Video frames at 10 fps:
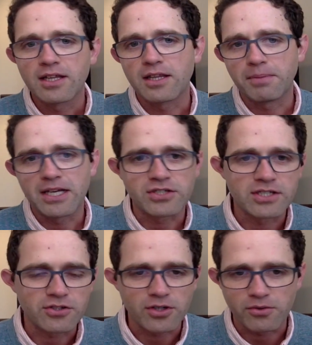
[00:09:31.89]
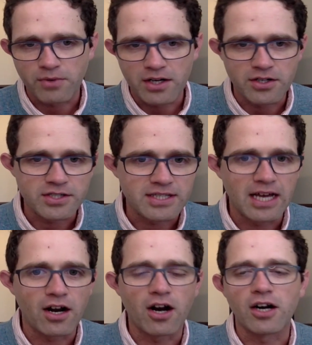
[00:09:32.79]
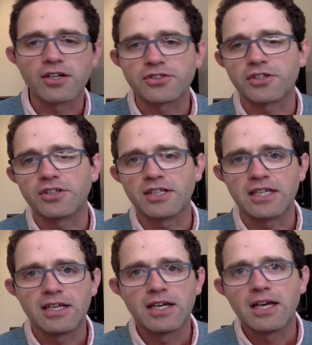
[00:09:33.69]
the patients or runners that are certainly